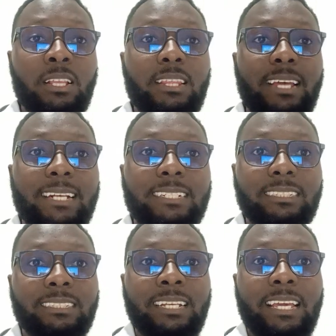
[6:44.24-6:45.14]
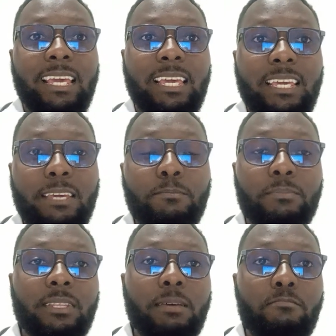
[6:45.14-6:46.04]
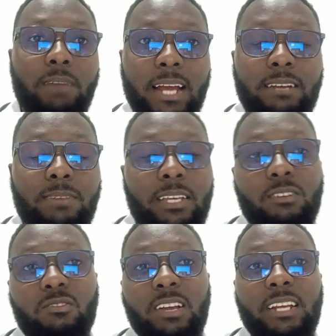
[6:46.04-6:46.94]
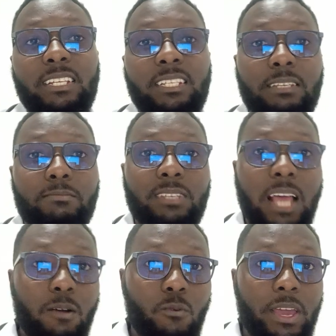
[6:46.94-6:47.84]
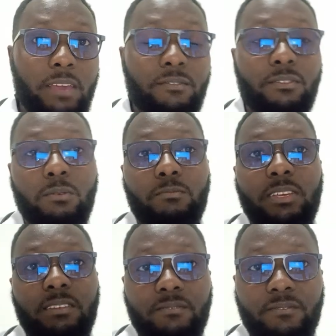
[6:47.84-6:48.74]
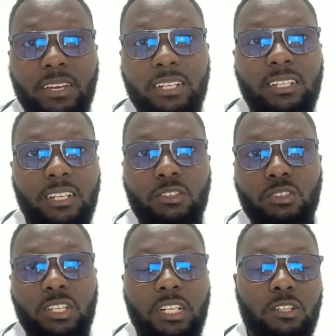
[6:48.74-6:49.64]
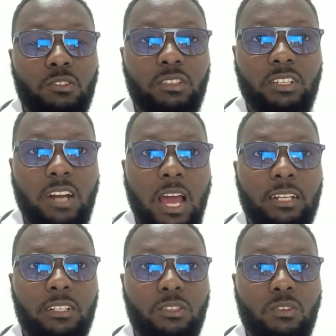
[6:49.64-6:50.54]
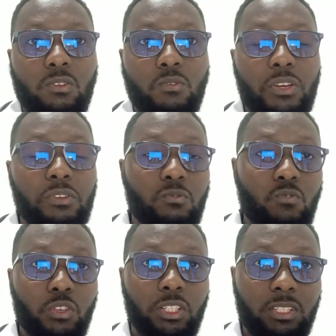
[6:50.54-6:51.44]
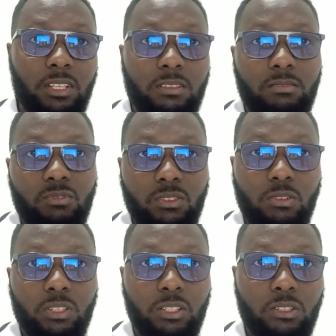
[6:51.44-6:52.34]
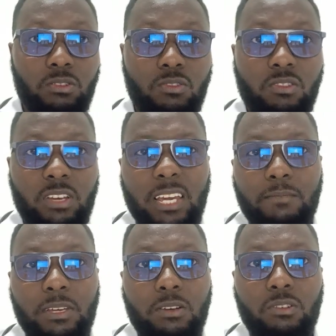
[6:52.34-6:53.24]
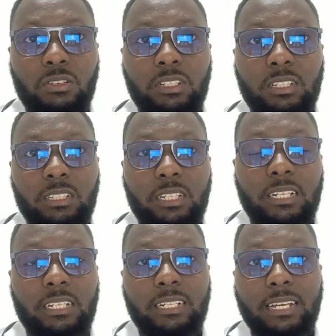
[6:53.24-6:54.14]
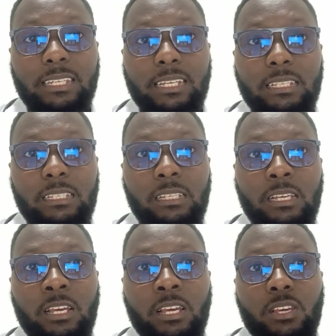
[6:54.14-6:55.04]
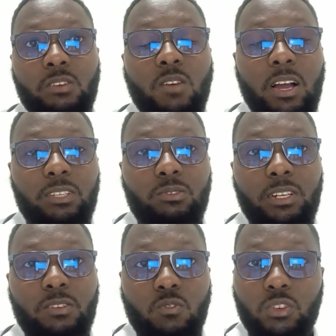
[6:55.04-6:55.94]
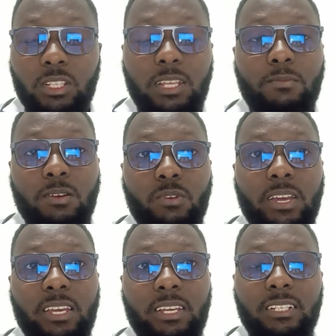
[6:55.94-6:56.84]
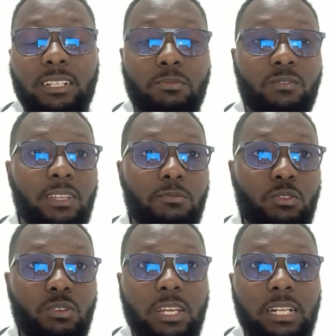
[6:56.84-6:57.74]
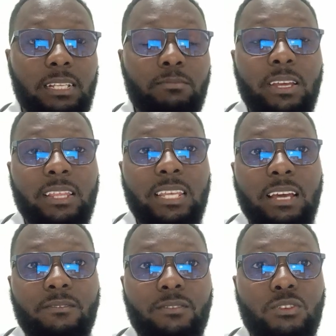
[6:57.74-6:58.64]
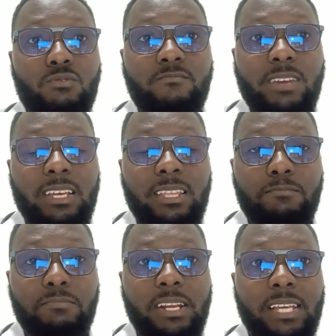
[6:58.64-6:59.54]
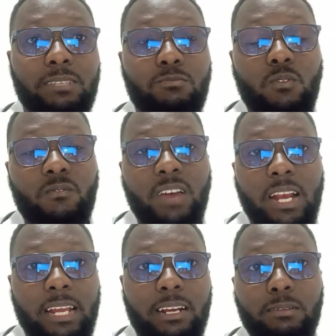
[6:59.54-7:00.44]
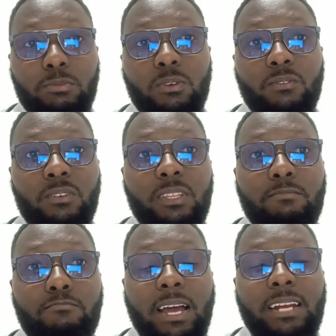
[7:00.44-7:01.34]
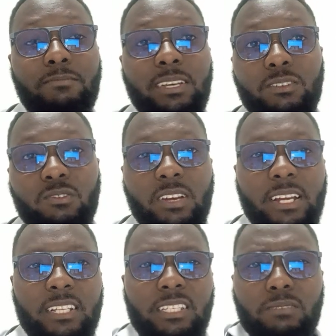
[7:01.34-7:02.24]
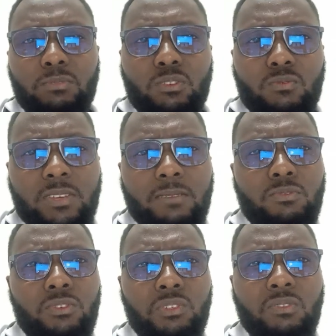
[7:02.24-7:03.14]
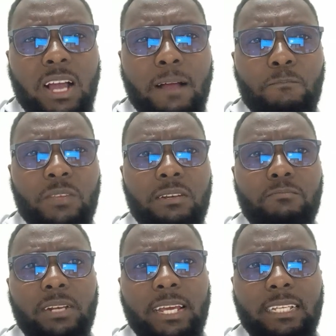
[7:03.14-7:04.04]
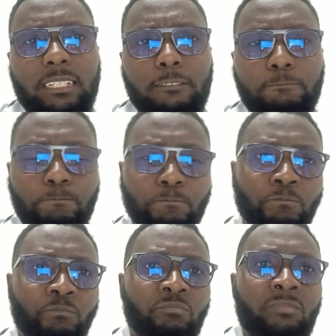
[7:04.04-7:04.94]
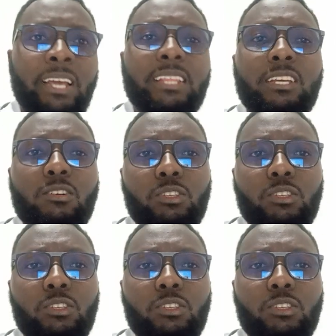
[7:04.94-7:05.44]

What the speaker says: that keep the bad microorganisms away from infecting your genital tract. So when you wash with those strong chemicals and detergents, you actually wash them away, and some of them you kill them, and therefore you make the place more vulnerable for the bad microorganisms to be able to come in place. And they